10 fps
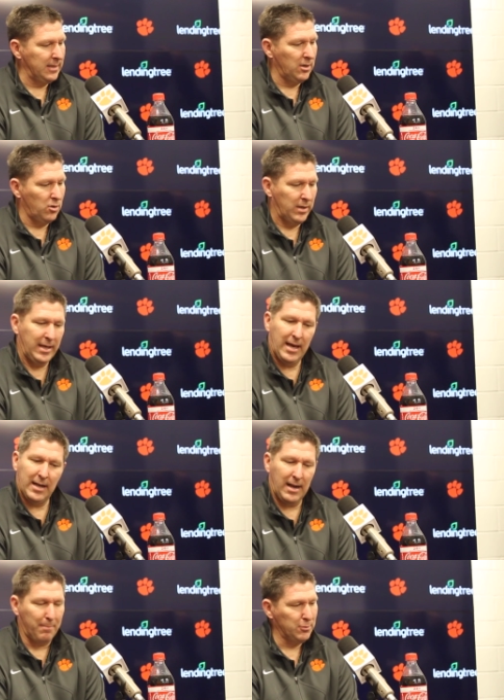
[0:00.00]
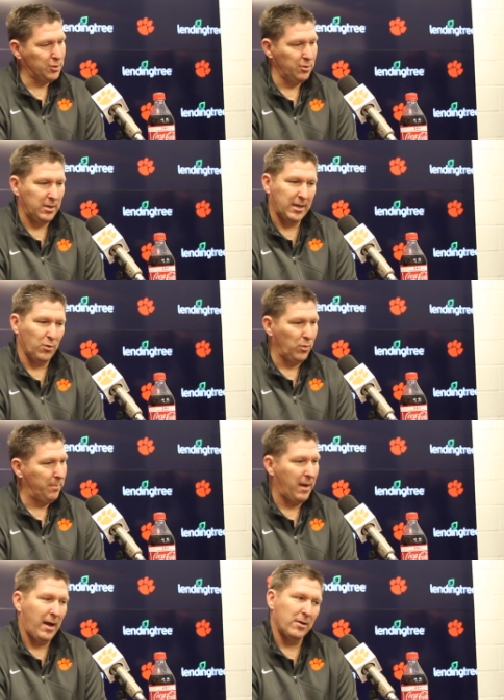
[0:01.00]
You know, he had an opportunity to get a
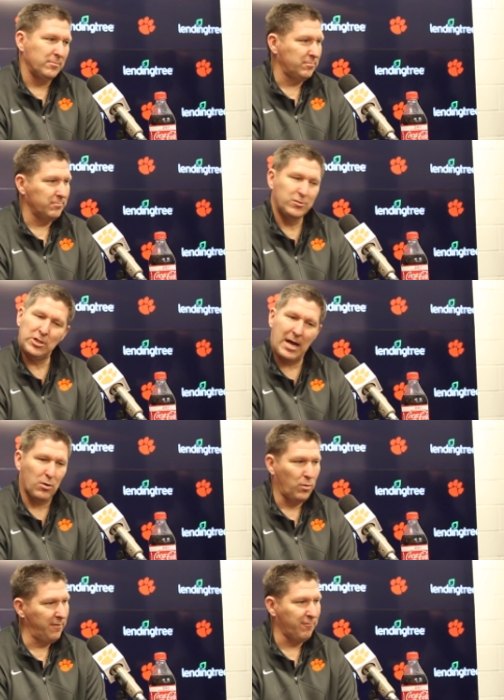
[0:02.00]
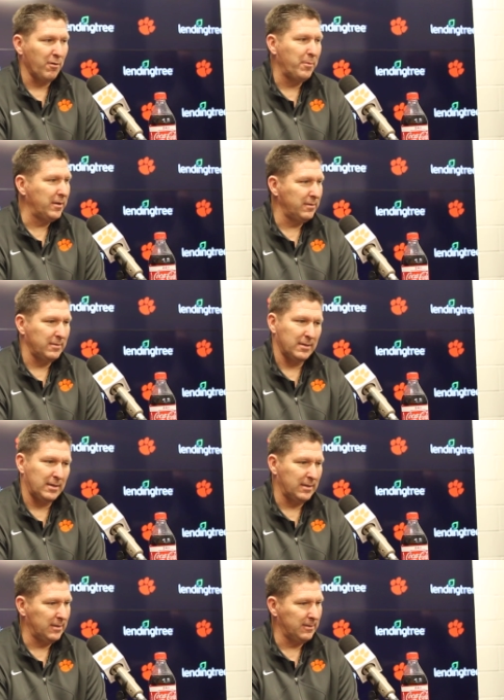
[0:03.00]
rebound, shot away from it,
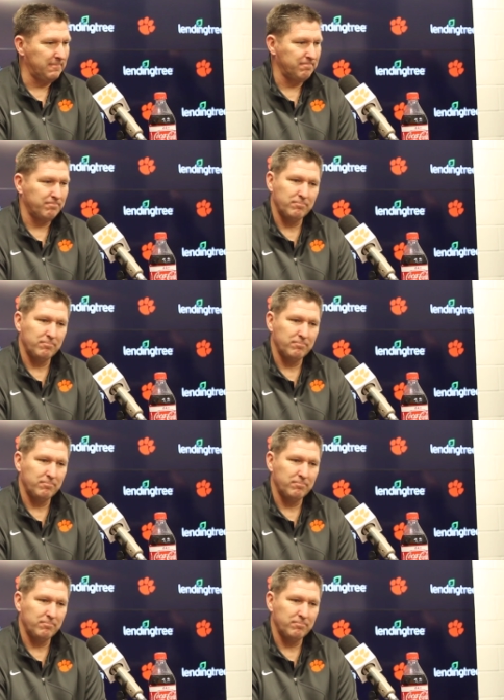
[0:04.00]
um,